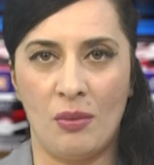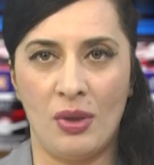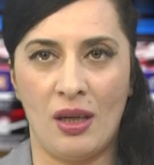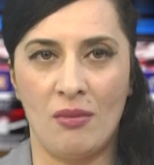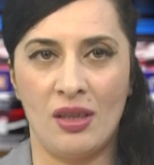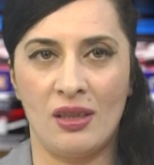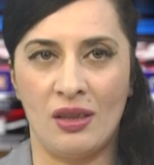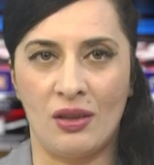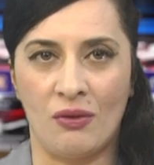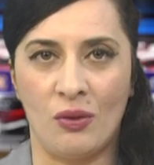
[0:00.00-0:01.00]
Abrahamians
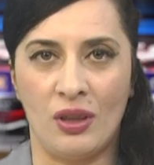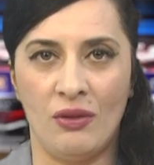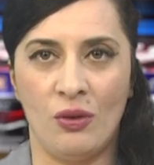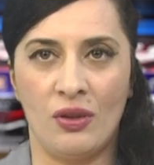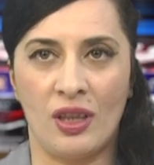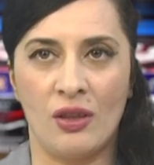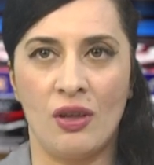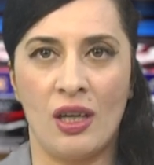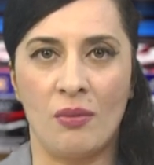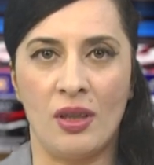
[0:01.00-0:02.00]
interview live on Radio
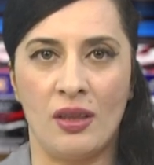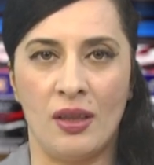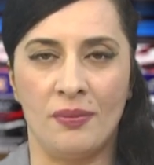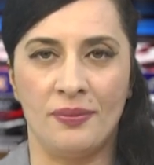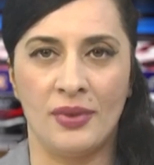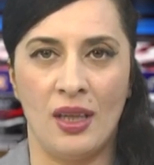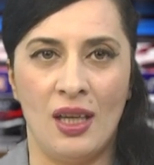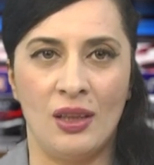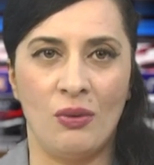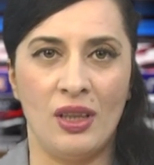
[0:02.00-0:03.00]
Arménie.
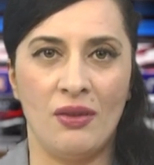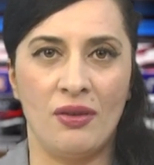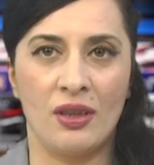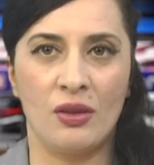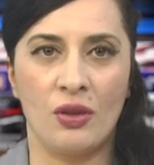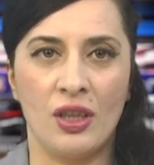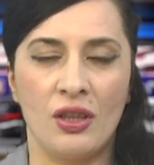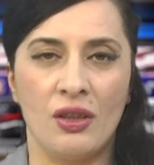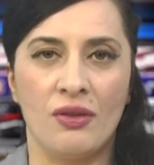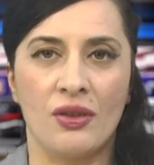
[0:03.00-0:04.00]
The way of
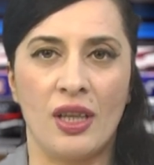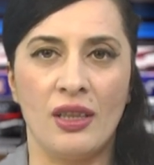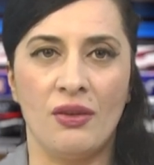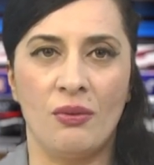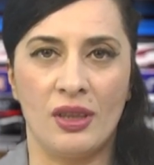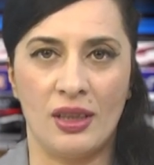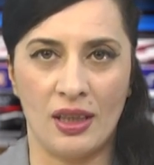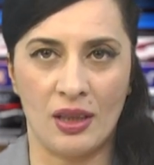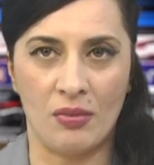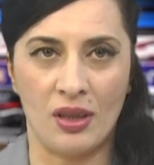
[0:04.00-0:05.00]
restoration of the rights of Western
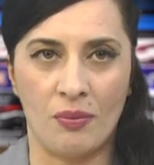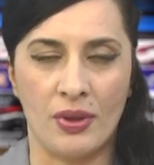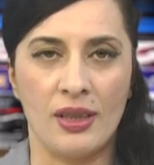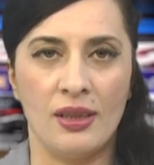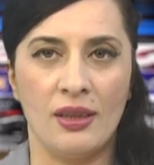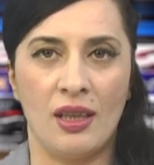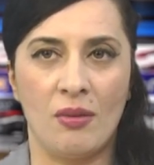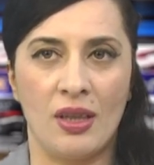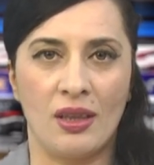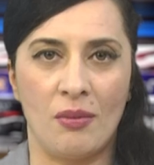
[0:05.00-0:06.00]
Armenia. President
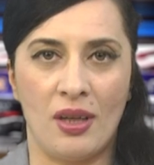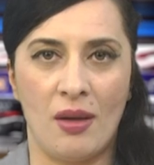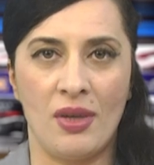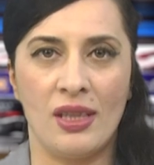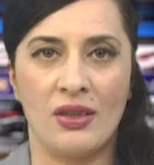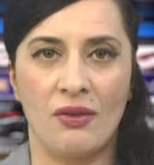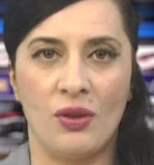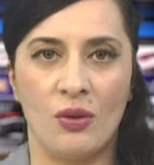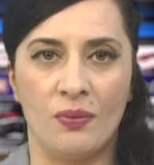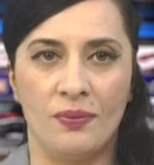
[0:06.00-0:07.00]
Andranik Abrahamians
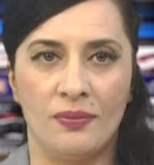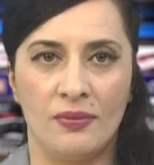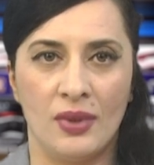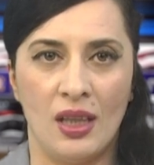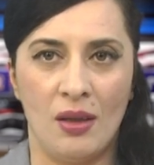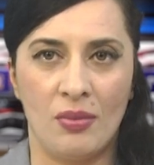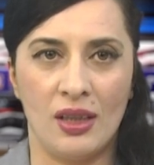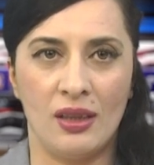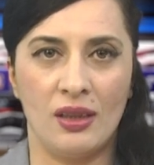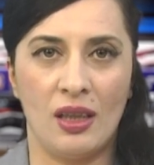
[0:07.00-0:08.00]
review.
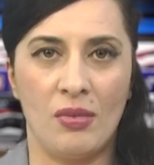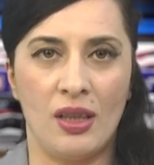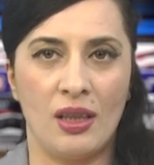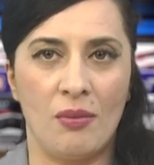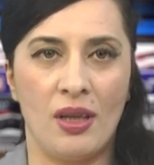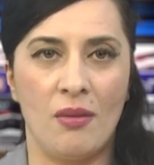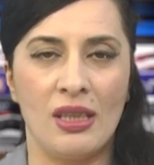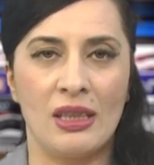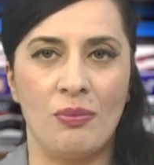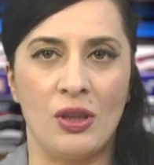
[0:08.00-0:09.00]
President Armenian Abrahamians
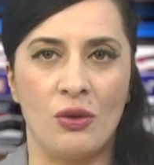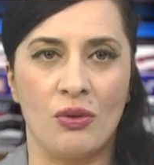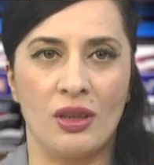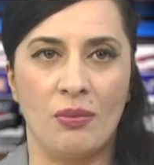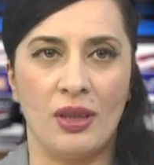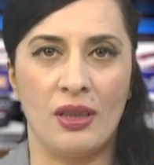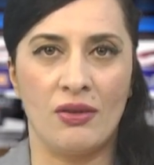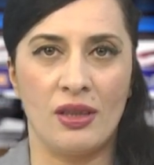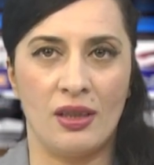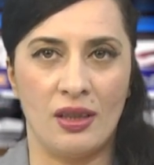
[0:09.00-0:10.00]
speech during the
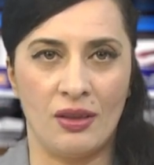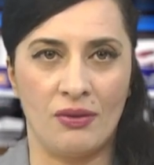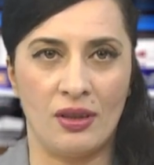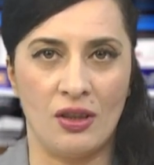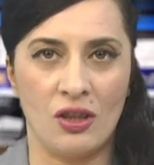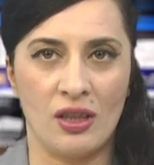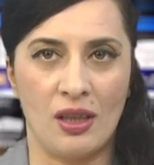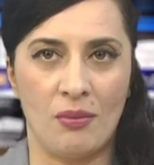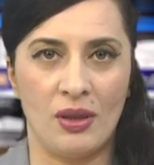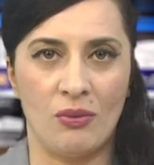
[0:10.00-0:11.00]
plenary sitting of the National
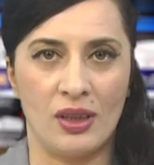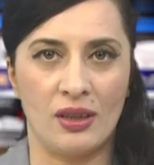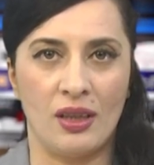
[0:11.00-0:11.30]
Assembly of Western